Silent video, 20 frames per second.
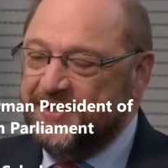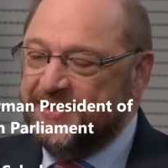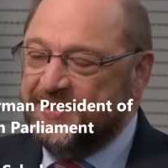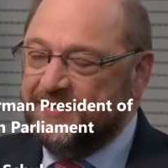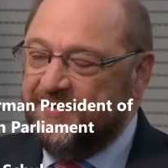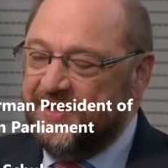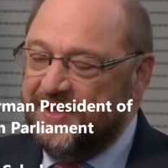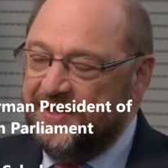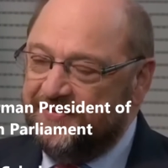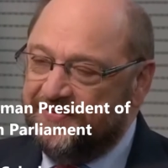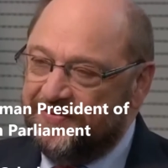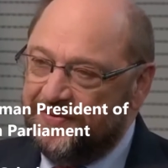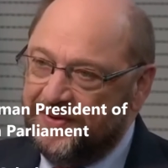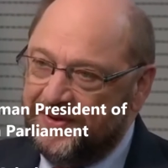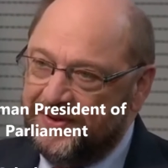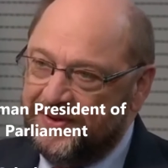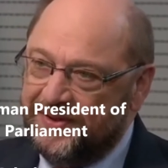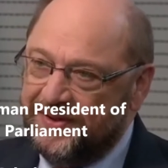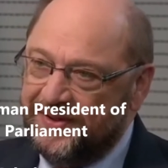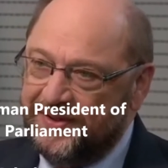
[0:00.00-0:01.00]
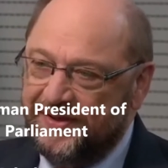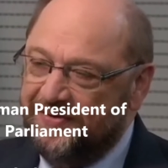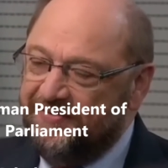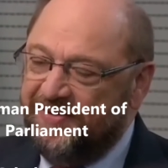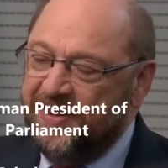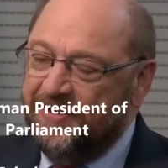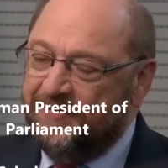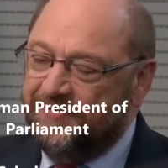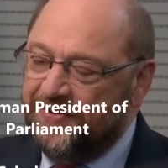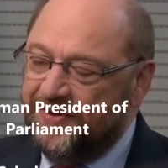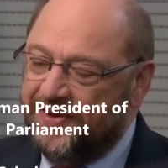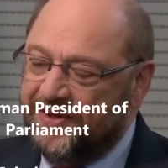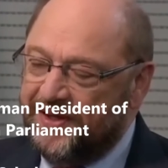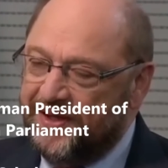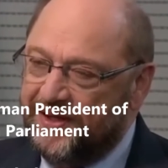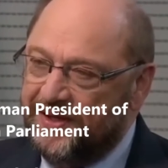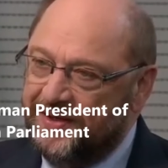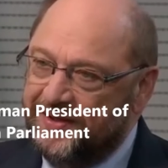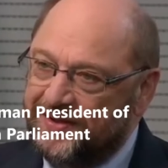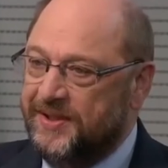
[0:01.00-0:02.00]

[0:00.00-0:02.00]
It's a wonderful, a wonderful thing.